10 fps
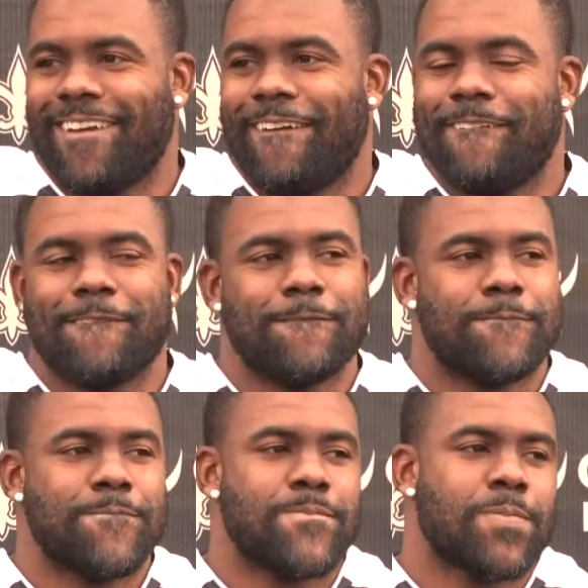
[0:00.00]
You expect
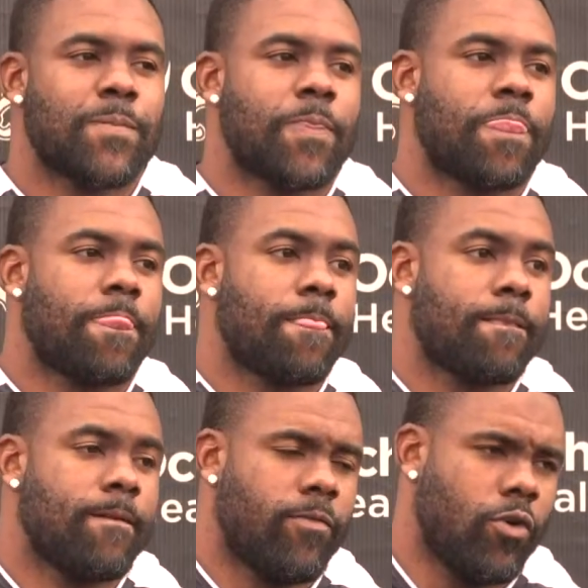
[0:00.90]
to play Sunday, right?
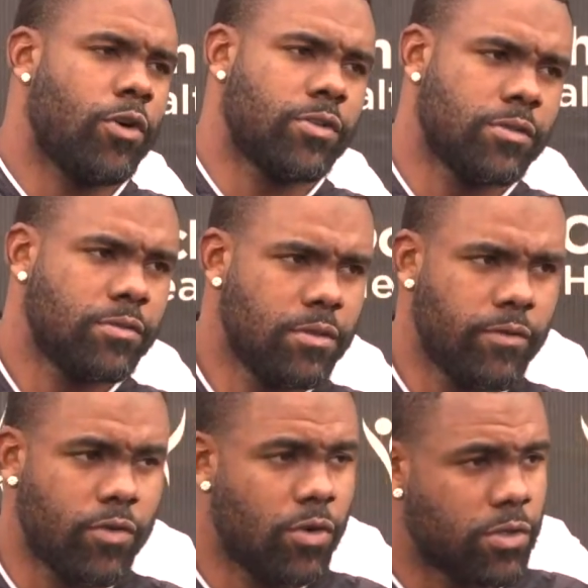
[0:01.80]
Of course,
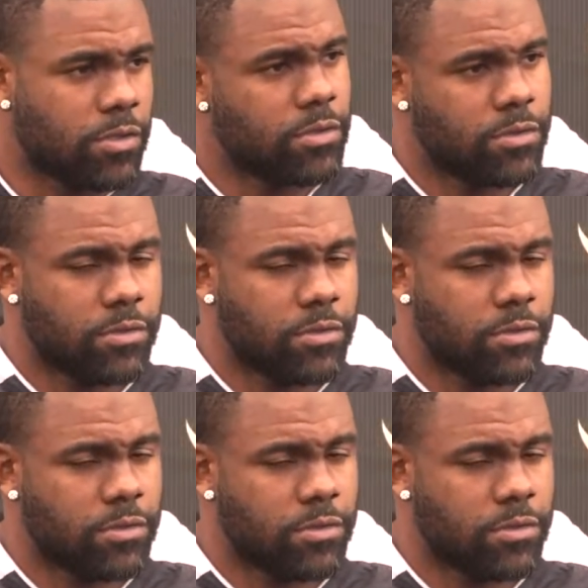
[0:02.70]
of course.